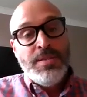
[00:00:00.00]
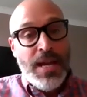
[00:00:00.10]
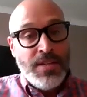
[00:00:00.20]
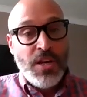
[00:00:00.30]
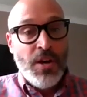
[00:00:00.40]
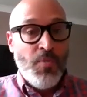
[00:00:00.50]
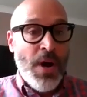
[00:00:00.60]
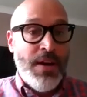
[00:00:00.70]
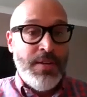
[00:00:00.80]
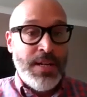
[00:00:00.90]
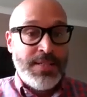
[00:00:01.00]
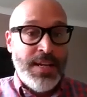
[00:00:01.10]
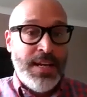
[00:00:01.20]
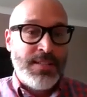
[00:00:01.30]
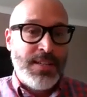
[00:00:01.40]
Tesco, where
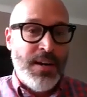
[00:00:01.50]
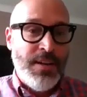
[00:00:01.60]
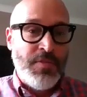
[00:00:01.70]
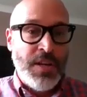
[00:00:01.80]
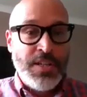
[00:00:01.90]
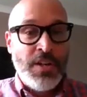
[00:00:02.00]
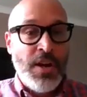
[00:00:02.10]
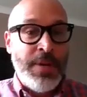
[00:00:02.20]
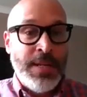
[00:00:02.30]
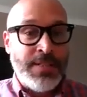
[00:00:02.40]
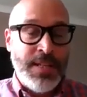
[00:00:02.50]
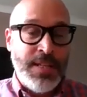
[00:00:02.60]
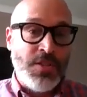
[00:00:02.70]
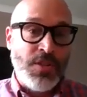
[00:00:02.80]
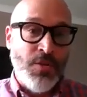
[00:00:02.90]
it's kind of like you're going into
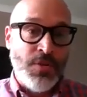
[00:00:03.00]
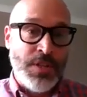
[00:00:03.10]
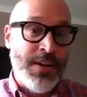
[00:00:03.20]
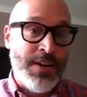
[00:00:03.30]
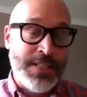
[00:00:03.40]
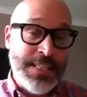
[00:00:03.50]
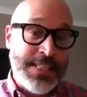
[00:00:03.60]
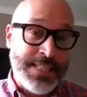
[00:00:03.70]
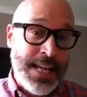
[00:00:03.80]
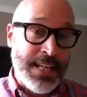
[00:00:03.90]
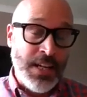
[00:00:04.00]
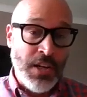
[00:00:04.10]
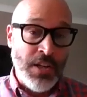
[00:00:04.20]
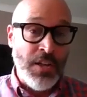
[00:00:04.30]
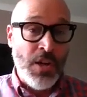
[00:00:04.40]
these stores and they're actually selling a
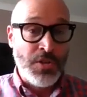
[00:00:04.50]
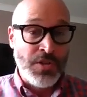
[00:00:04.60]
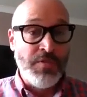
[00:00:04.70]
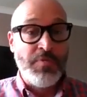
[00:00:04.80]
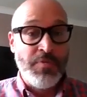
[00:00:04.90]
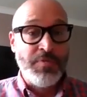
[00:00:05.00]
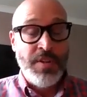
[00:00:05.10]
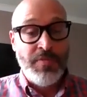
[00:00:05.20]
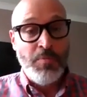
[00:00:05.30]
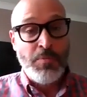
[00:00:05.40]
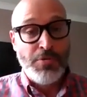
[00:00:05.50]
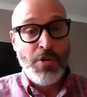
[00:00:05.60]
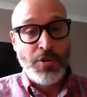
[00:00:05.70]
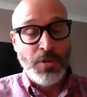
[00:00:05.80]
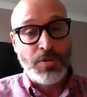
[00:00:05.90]
lot of different
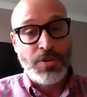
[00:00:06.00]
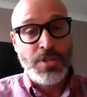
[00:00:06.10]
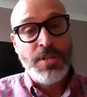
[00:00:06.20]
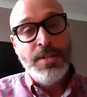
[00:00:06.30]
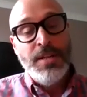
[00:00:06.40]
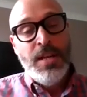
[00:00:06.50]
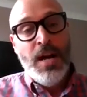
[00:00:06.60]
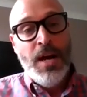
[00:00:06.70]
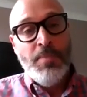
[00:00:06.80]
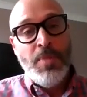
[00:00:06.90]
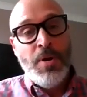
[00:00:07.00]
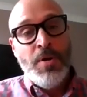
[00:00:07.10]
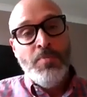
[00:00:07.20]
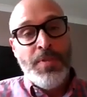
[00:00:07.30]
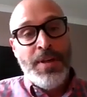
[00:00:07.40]
products.
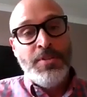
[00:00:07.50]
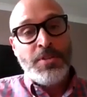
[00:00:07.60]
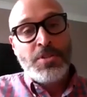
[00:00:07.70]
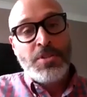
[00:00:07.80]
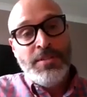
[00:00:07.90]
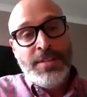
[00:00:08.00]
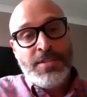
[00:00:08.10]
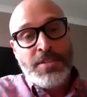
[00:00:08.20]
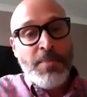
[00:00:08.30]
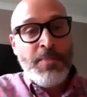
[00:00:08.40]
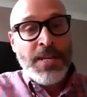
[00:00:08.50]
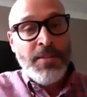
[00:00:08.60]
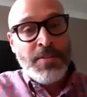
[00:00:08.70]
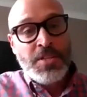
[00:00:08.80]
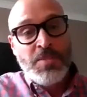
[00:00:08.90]
But then does that mean
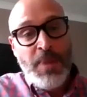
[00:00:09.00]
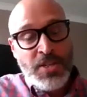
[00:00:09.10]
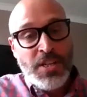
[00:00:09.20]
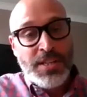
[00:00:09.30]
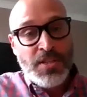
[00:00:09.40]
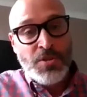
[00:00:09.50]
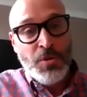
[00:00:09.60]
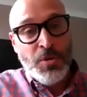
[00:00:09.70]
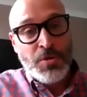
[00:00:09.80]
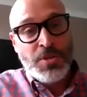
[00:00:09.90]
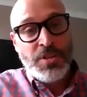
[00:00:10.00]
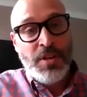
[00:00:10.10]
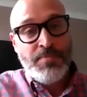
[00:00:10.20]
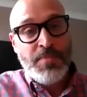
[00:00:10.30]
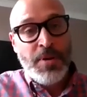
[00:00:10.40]
that the specialist stores
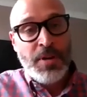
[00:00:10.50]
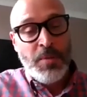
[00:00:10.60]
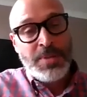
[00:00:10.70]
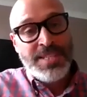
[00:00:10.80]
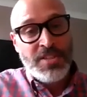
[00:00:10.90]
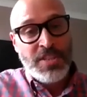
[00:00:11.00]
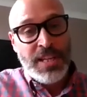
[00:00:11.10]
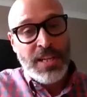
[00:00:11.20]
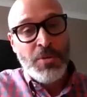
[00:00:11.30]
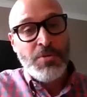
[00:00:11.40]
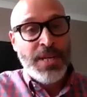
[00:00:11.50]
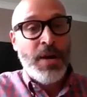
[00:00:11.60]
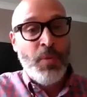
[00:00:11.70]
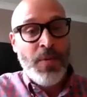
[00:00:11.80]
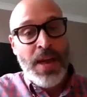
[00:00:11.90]
are going to potentially lose
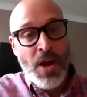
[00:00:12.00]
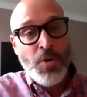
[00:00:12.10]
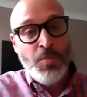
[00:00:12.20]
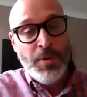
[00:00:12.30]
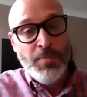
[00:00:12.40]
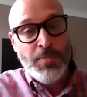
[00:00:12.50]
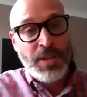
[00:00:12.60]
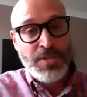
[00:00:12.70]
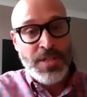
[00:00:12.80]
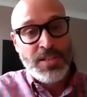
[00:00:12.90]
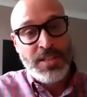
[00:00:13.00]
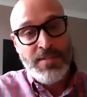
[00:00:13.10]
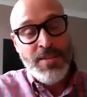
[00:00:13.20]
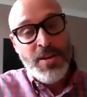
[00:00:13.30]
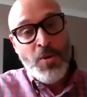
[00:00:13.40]
out when they open, because
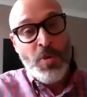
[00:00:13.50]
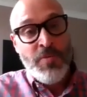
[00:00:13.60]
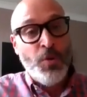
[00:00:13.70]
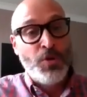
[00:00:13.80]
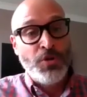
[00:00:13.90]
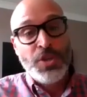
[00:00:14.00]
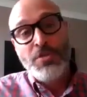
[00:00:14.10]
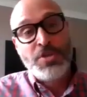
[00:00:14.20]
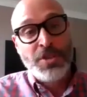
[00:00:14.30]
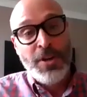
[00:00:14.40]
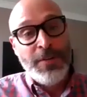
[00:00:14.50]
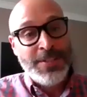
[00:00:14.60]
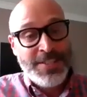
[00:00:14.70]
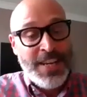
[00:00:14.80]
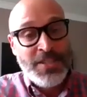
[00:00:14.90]
actually we've all got used to going
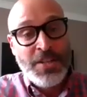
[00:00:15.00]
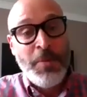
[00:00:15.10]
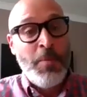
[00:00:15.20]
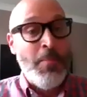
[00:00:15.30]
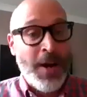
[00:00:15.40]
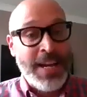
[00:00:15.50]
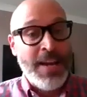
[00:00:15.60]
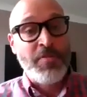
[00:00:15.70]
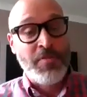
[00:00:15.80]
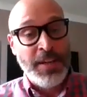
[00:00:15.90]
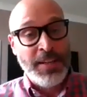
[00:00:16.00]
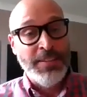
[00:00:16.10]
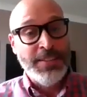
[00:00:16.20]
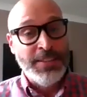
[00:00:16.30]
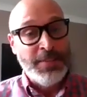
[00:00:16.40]
to Tesco and buying everything,
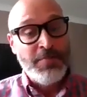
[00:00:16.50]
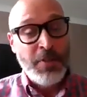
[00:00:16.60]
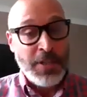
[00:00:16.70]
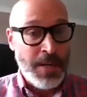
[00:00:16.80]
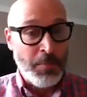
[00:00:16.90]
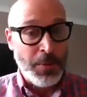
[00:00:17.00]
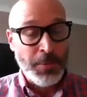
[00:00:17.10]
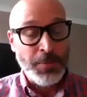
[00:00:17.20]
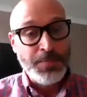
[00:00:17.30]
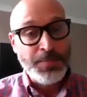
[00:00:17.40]
for example?